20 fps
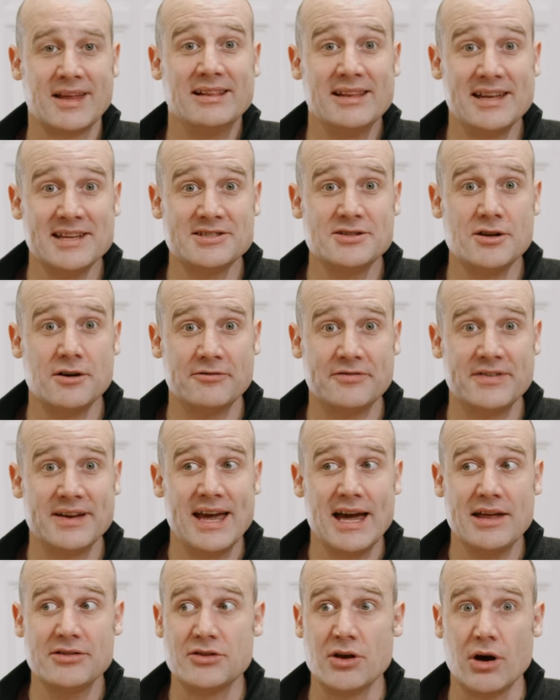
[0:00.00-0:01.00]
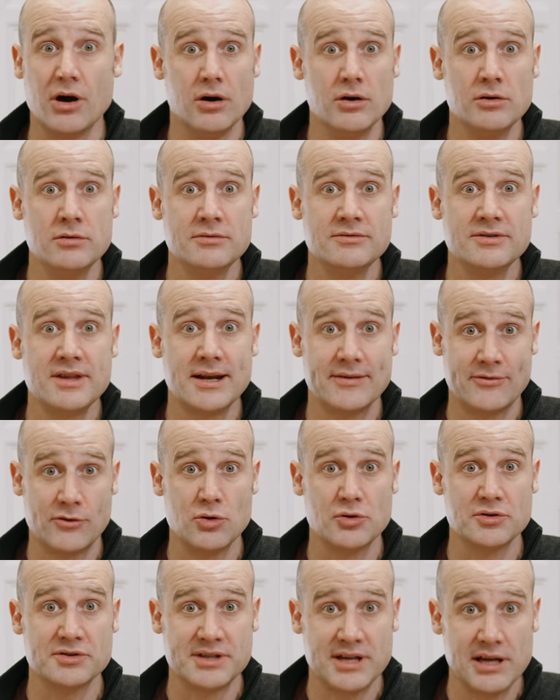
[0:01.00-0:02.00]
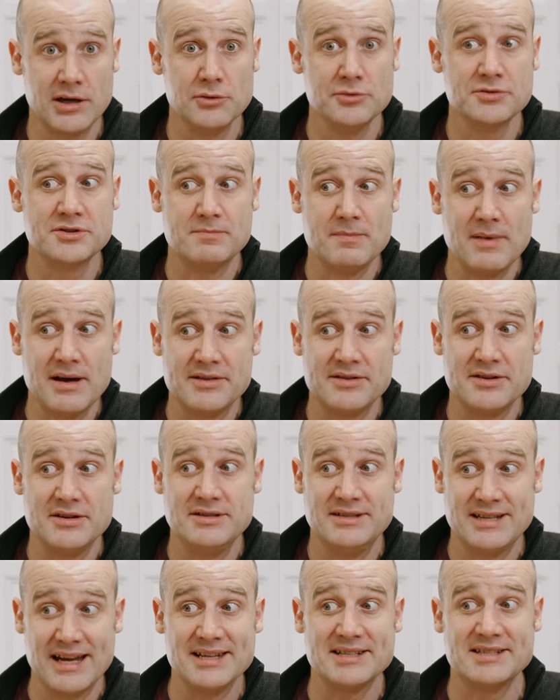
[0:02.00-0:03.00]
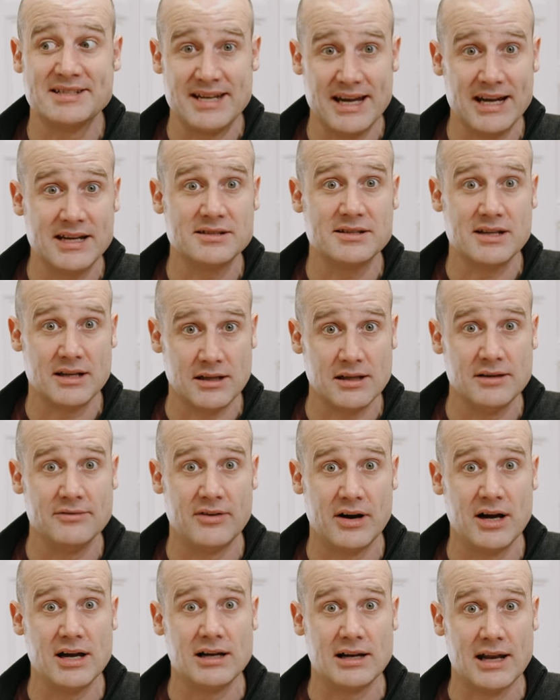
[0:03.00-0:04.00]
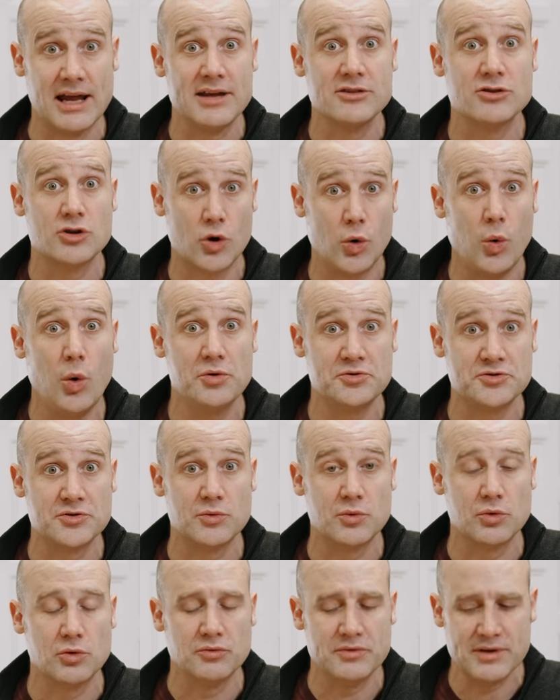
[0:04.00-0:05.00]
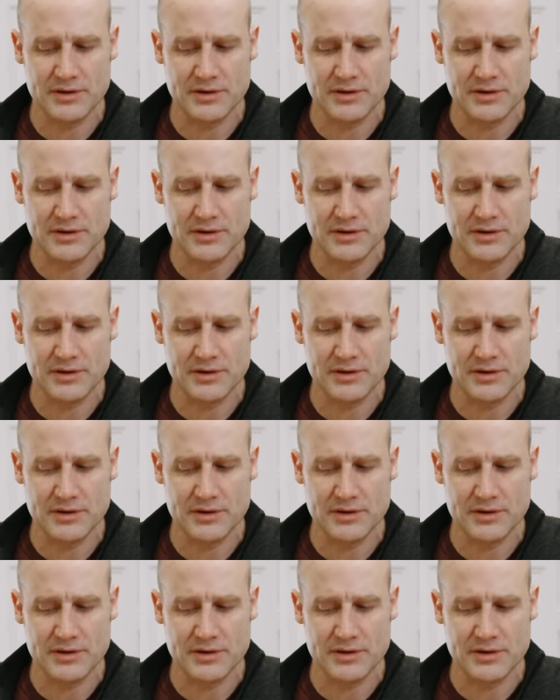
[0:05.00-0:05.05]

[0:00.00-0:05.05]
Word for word: Let's not forget though, that of course Hill's method does technically violate the quota rule.